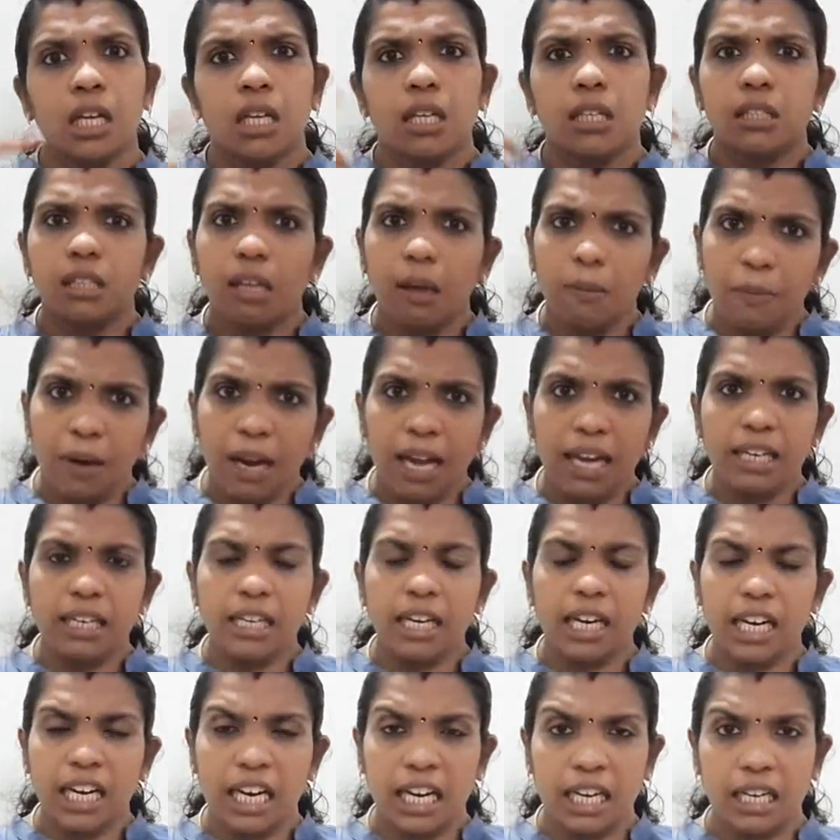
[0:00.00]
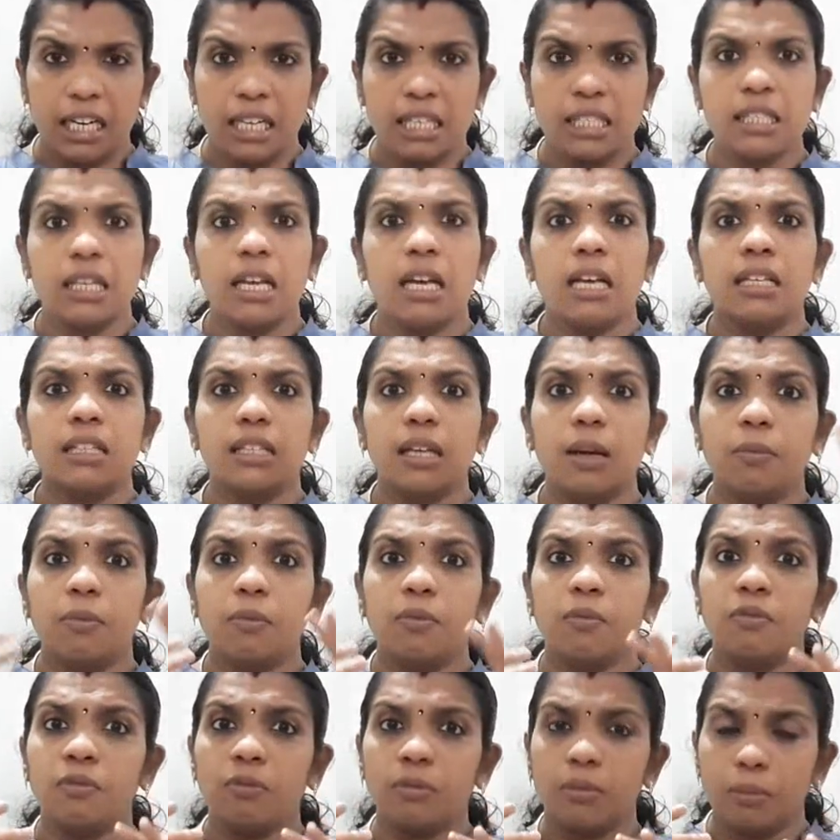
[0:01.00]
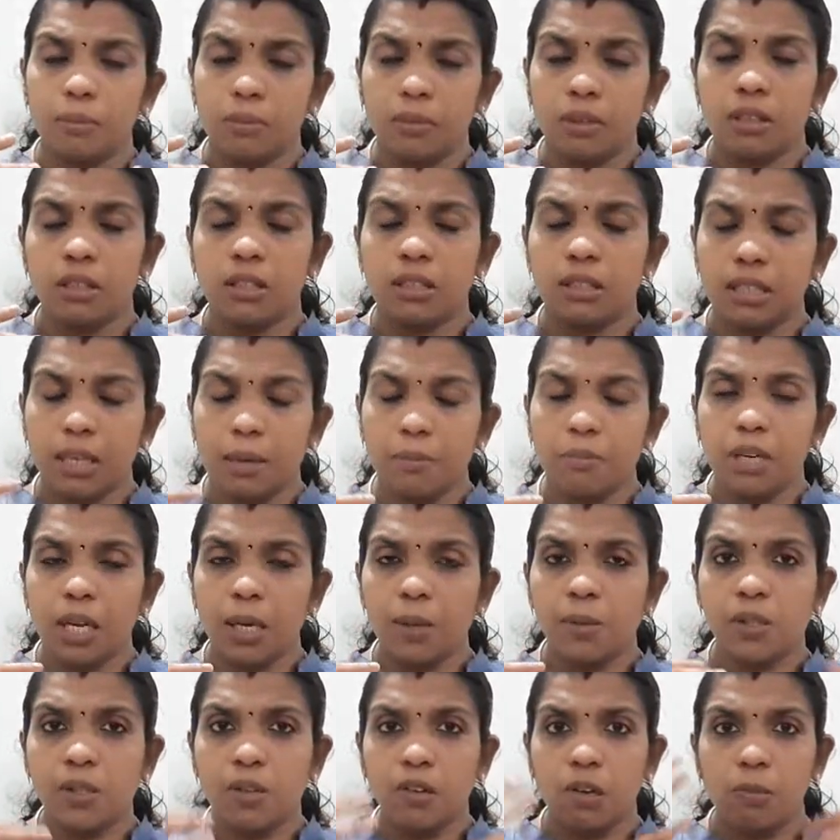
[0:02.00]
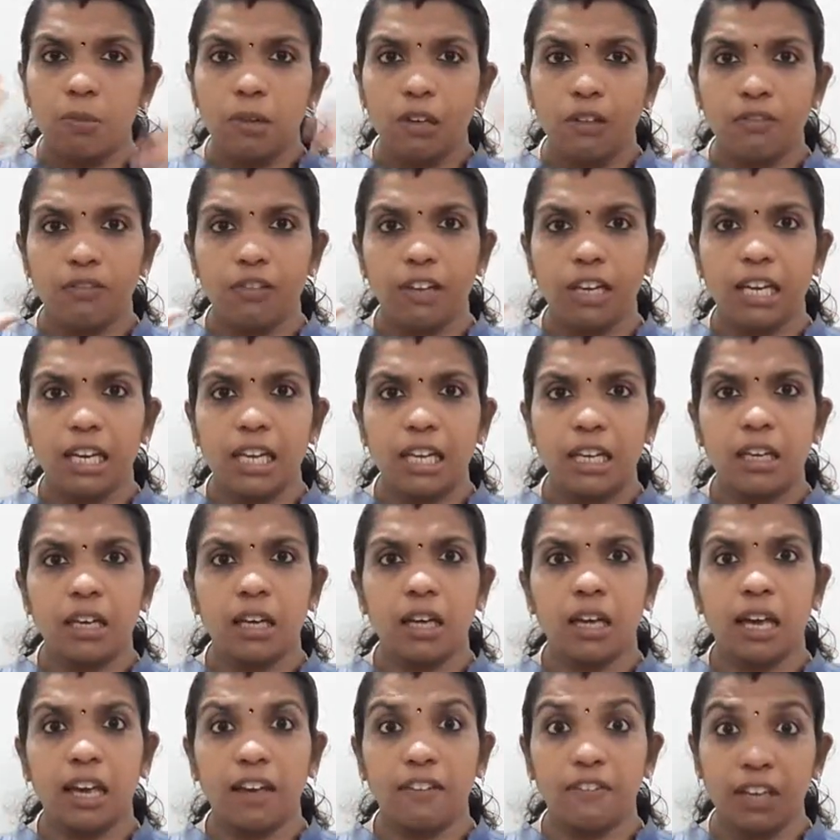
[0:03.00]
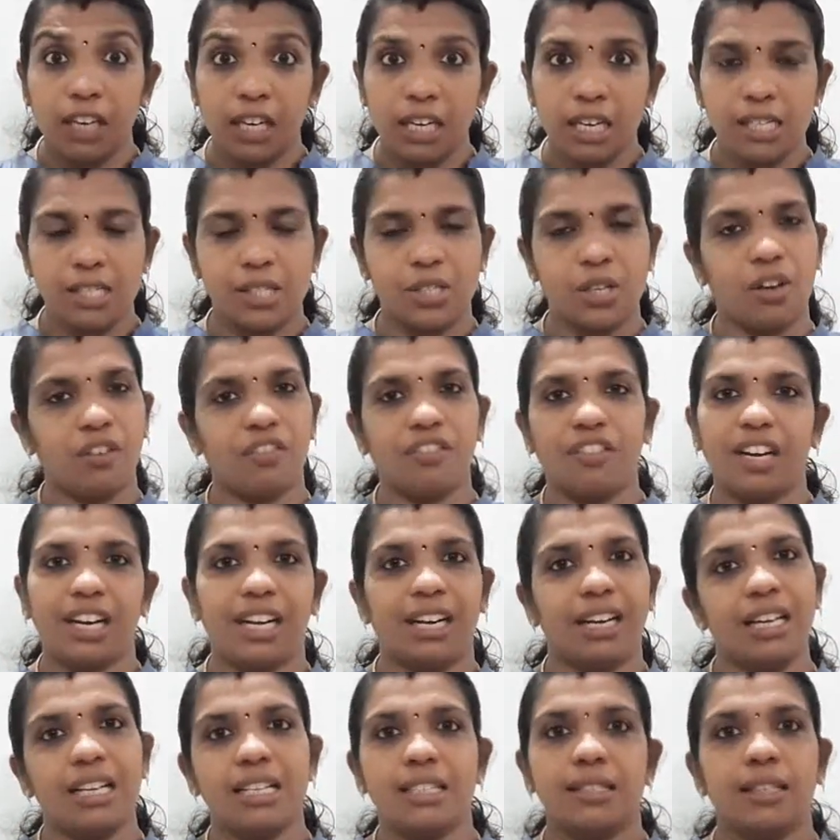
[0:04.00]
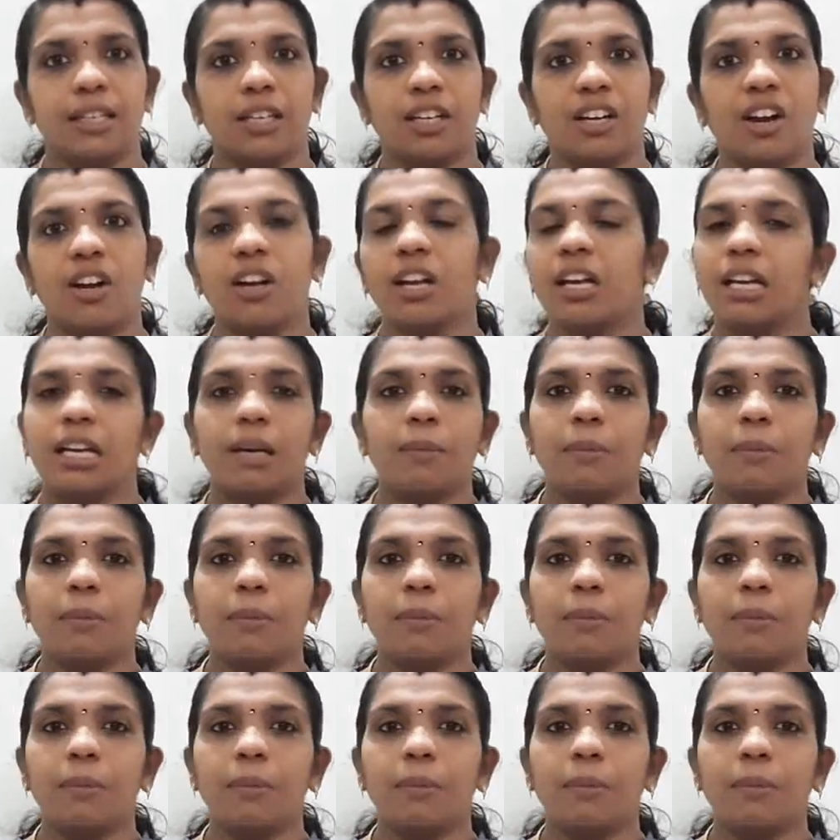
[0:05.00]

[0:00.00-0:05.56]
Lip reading: some lightheadedness, sometimes you will be feeling heaviness of head, is it not?